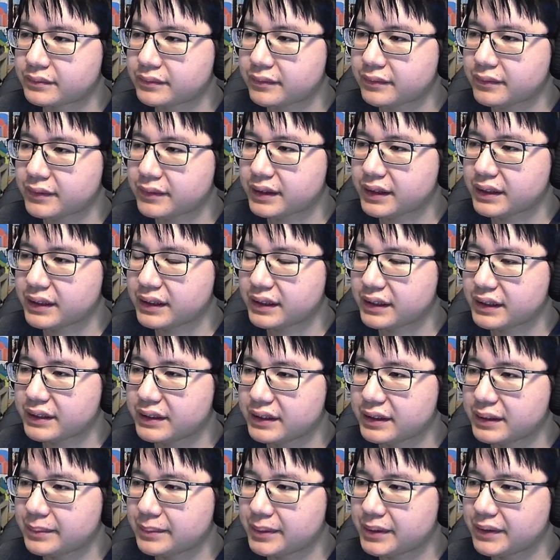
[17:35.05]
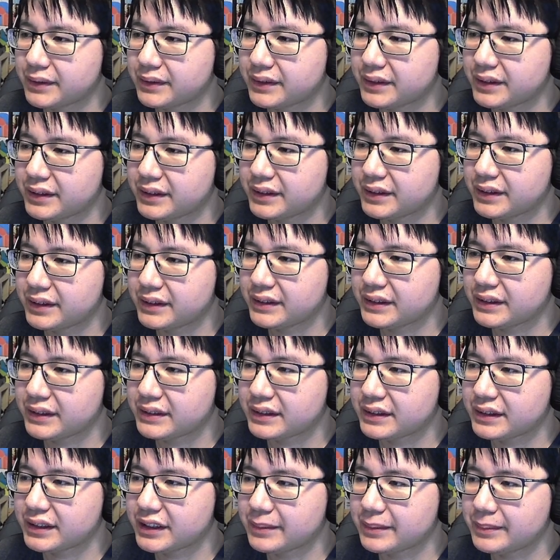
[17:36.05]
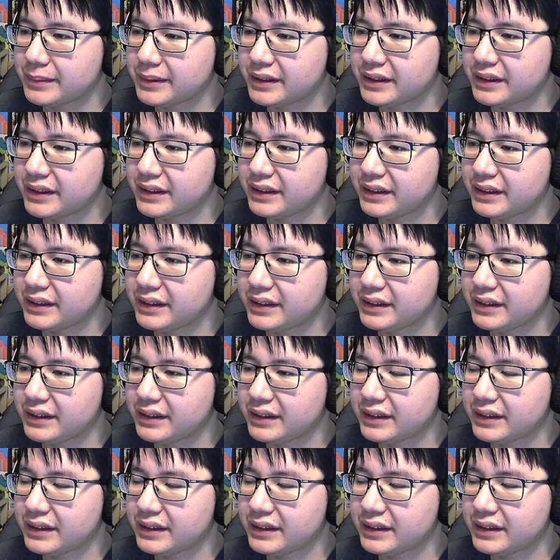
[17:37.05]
That guy's gonna go over here. He's gonna hit me.